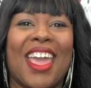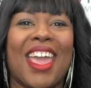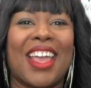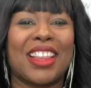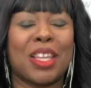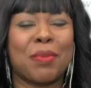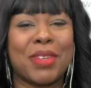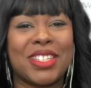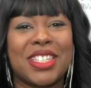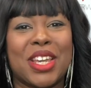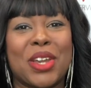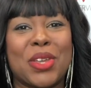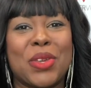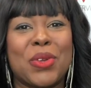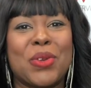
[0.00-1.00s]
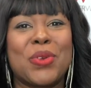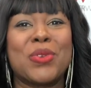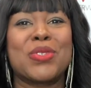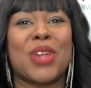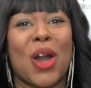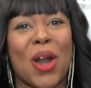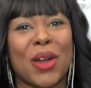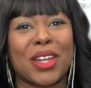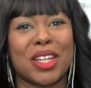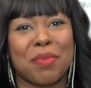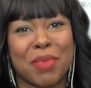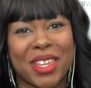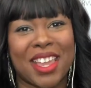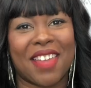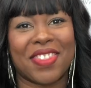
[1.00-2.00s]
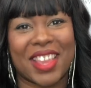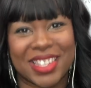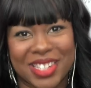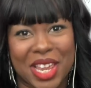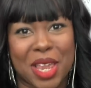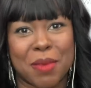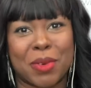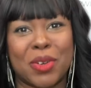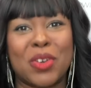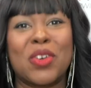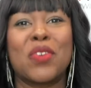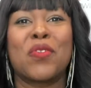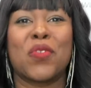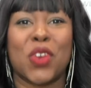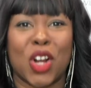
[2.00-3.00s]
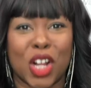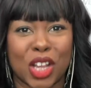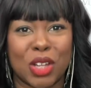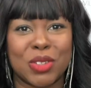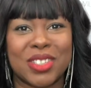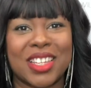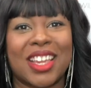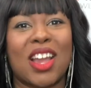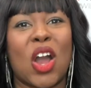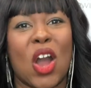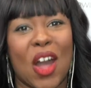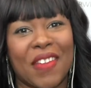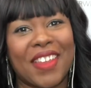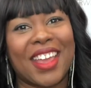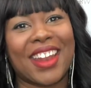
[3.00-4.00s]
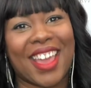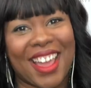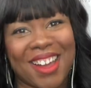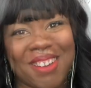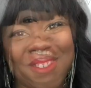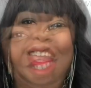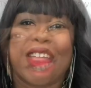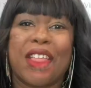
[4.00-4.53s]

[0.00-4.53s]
and let me tell you who's all going to be at that table for closing on that house.